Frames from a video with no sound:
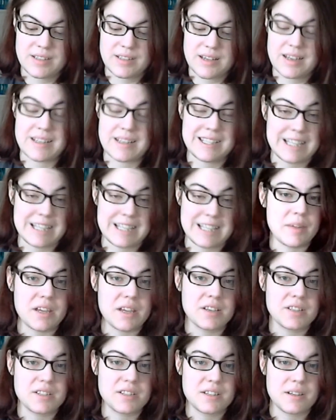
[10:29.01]
an
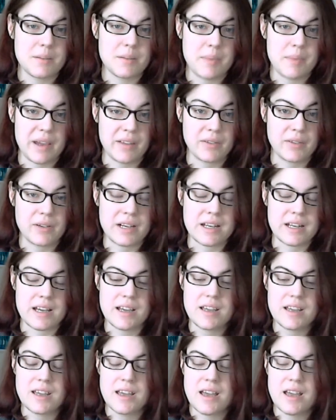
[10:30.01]
established ballerina.